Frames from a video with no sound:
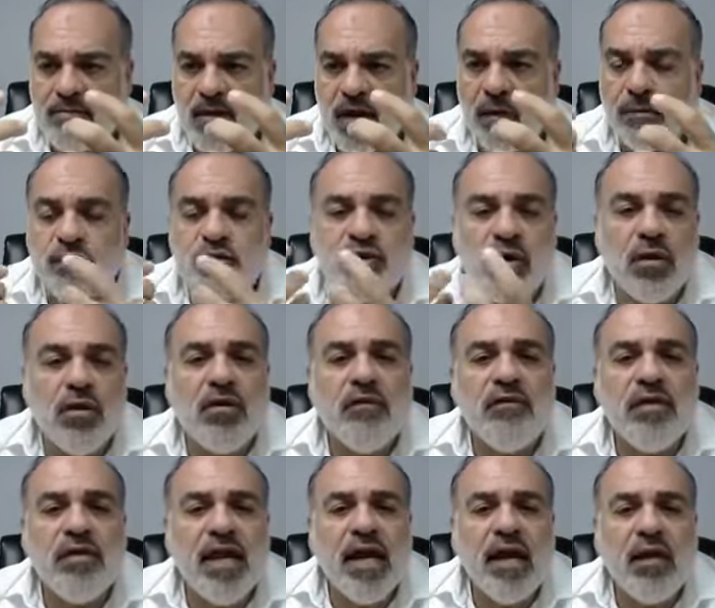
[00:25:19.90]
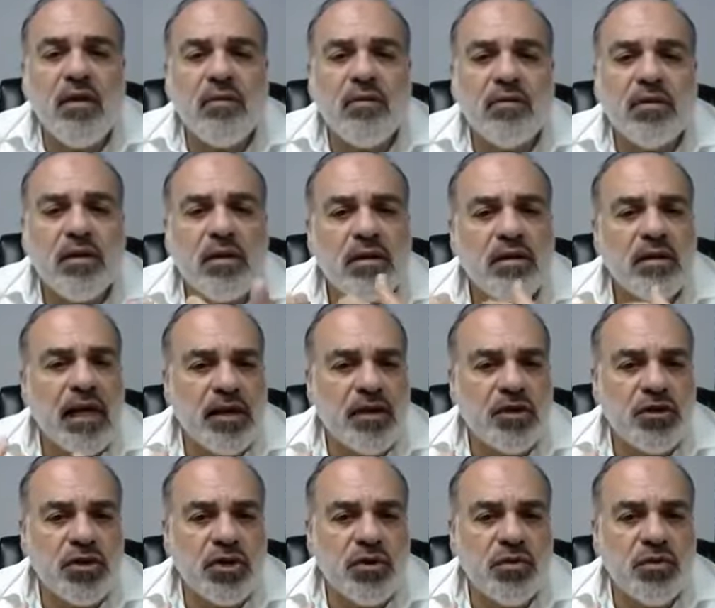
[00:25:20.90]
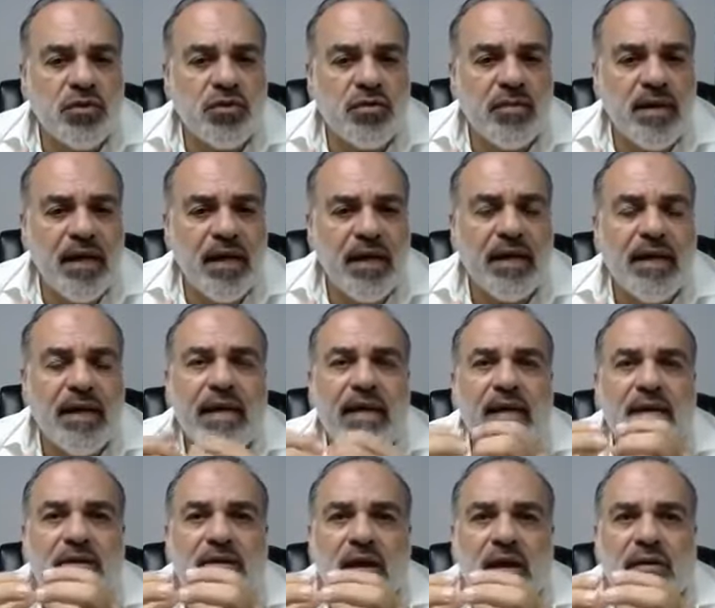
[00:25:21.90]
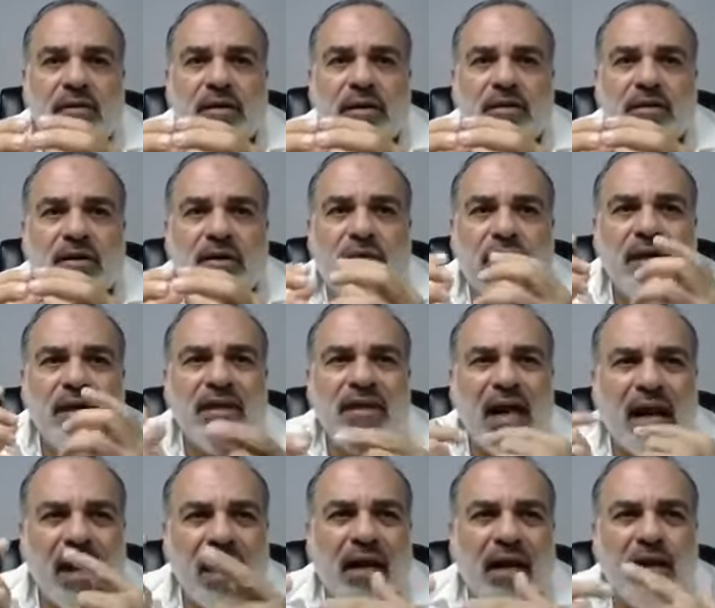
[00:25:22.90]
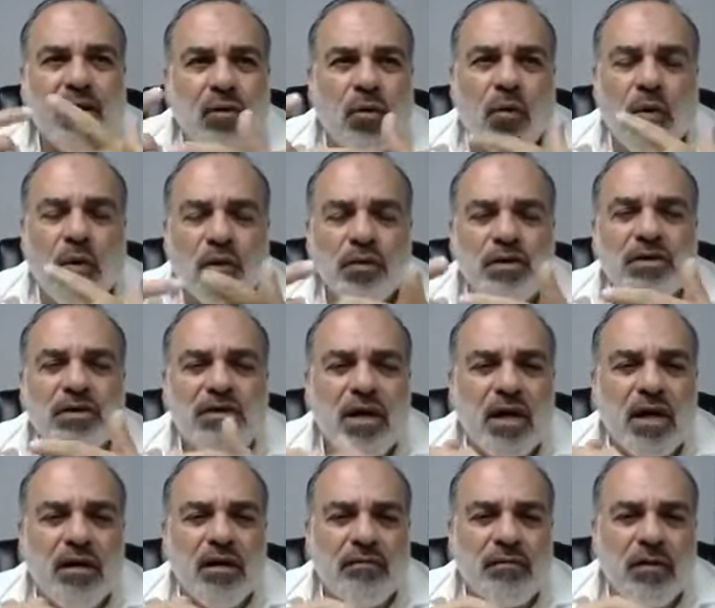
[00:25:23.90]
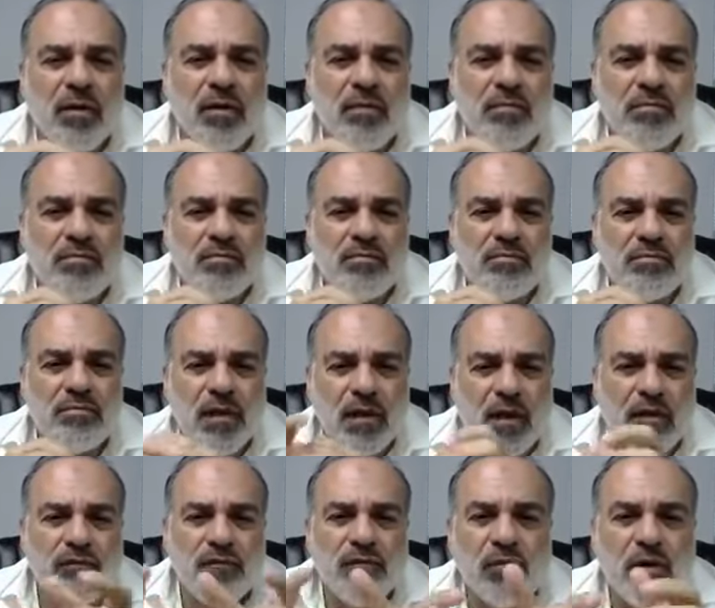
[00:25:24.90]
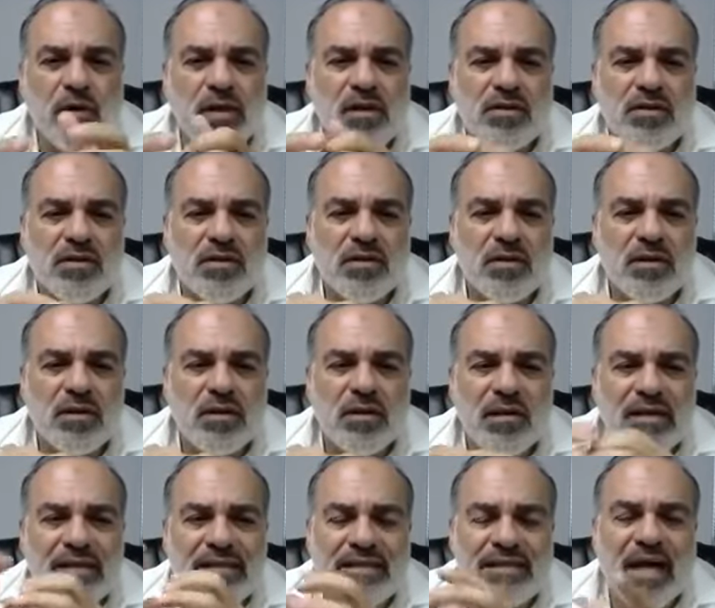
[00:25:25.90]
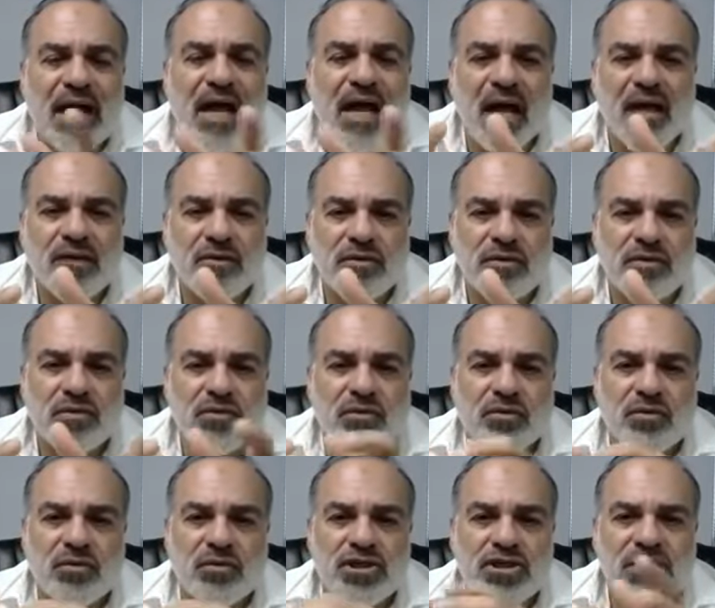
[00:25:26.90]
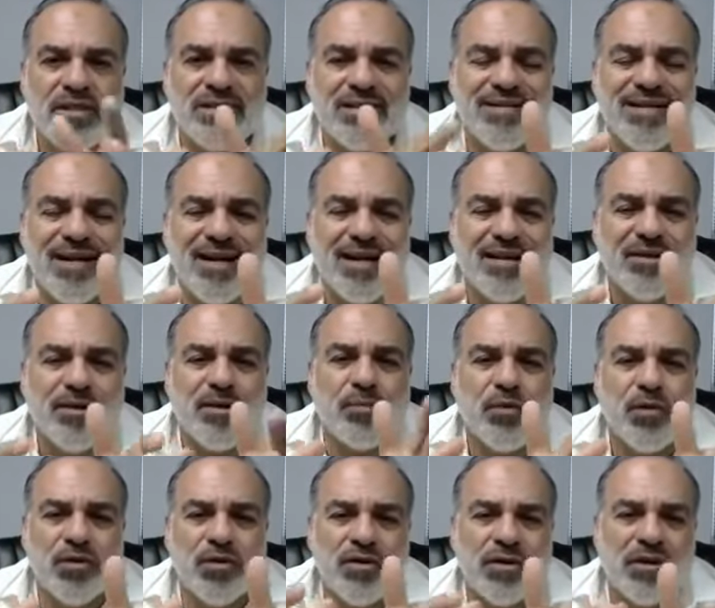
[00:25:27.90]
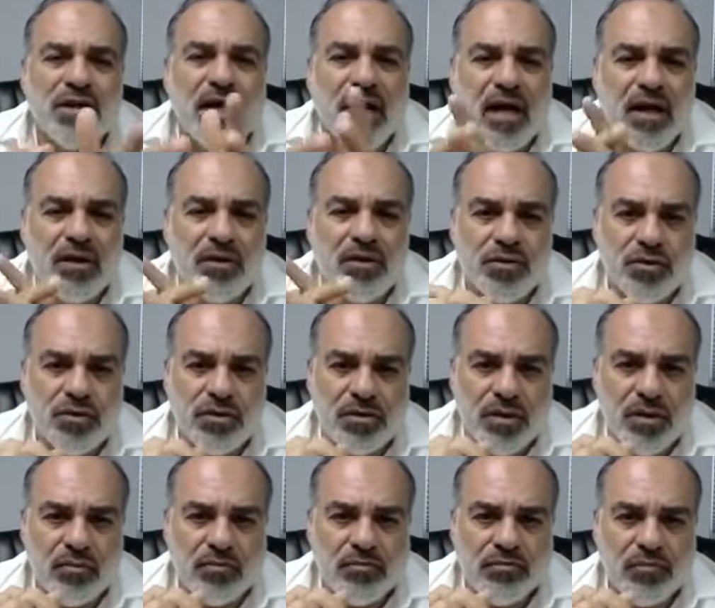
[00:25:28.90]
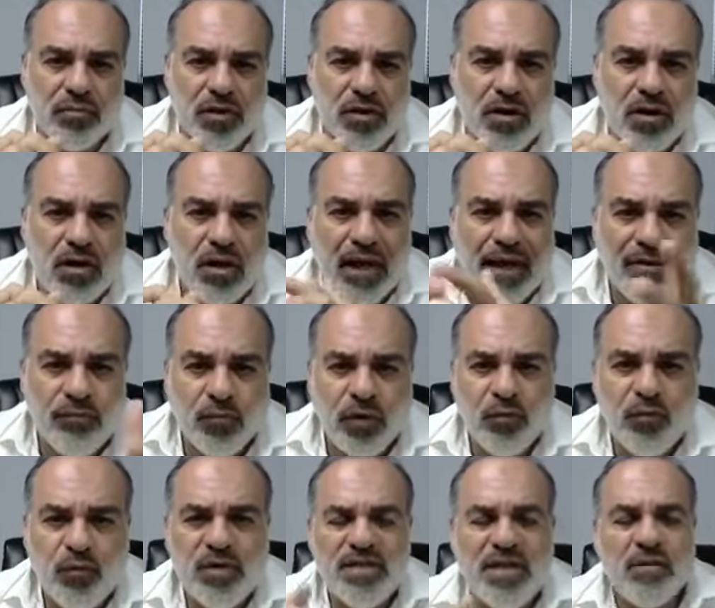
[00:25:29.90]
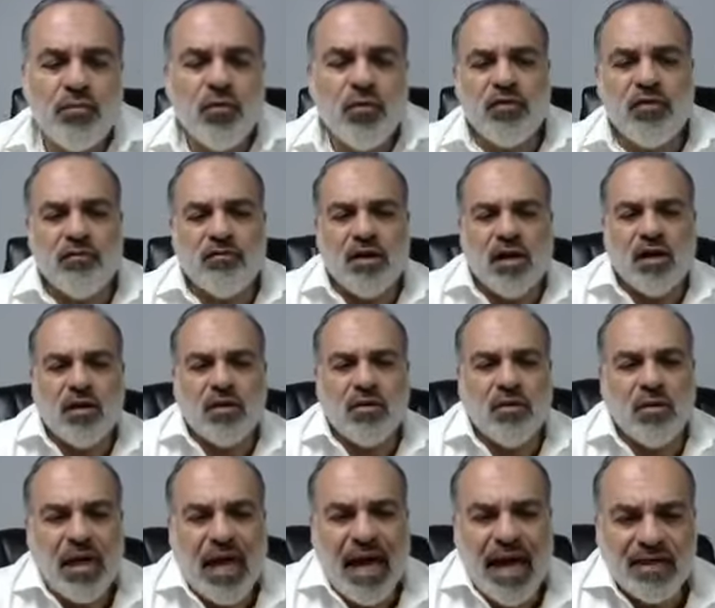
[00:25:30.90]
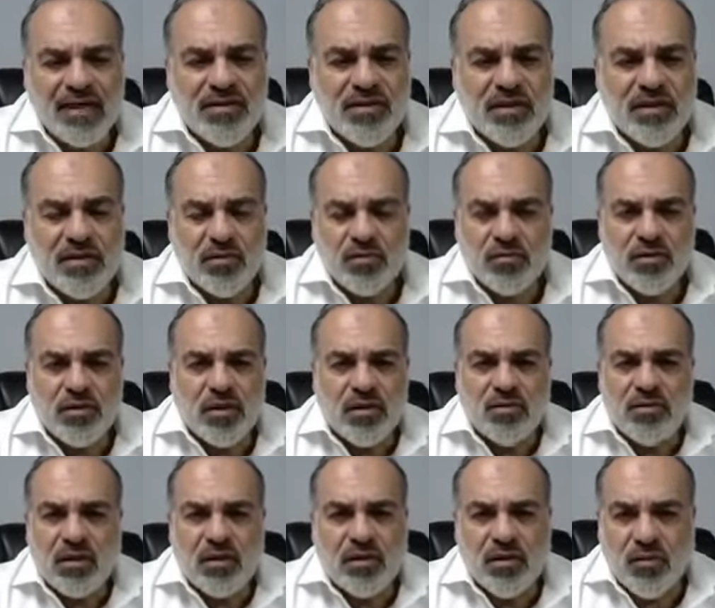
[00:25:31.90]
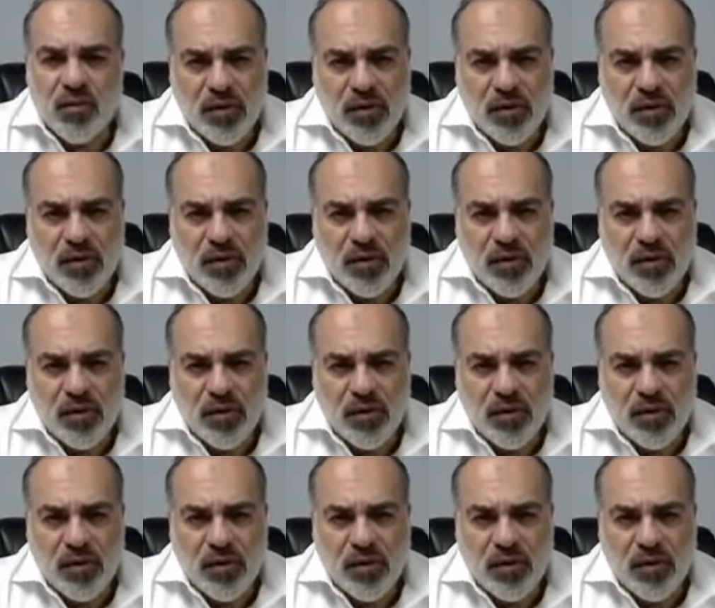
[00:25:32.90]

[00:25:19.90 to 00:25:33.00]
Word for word: observed now than it used to be? The thing that I hear all the time from loved ones is not, or she's not the person that I used to know. And when we say moving vehicle accident, we're not talking